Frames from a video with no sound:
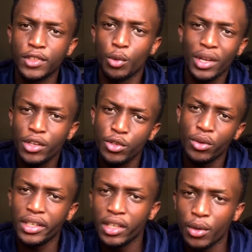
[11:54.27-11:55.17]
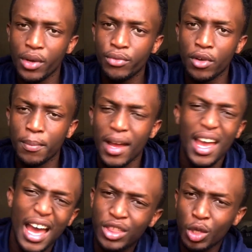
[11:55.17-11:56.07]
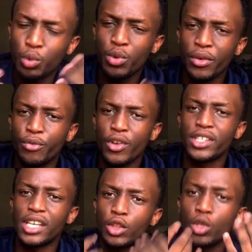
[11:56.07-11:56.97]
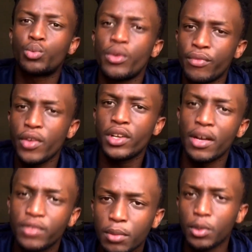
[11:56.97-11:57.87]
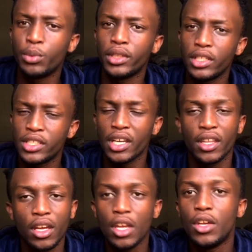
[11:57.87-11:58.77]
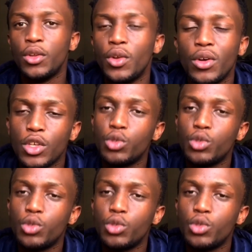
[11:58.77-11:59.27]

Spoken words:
What are you running away from? I thought we were friends. I thought we were very comfortable with each other, you know.